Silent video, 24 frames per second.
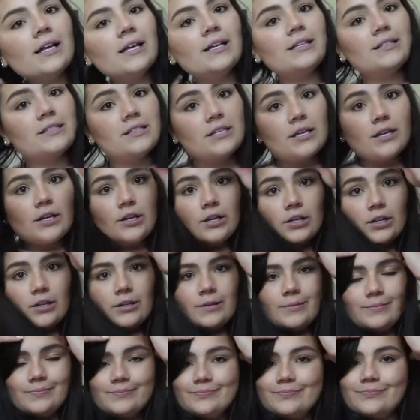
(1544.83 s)
until
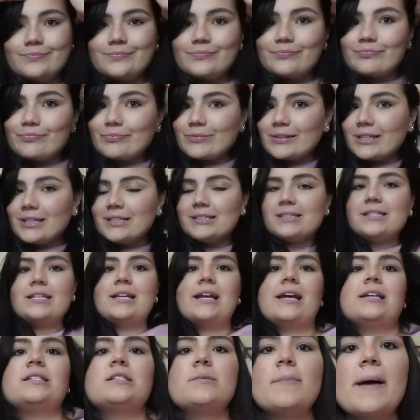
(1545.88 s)

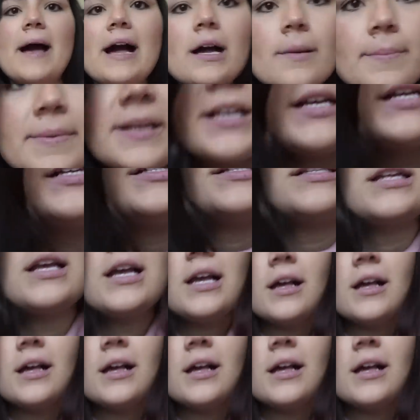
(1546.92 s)
to pack because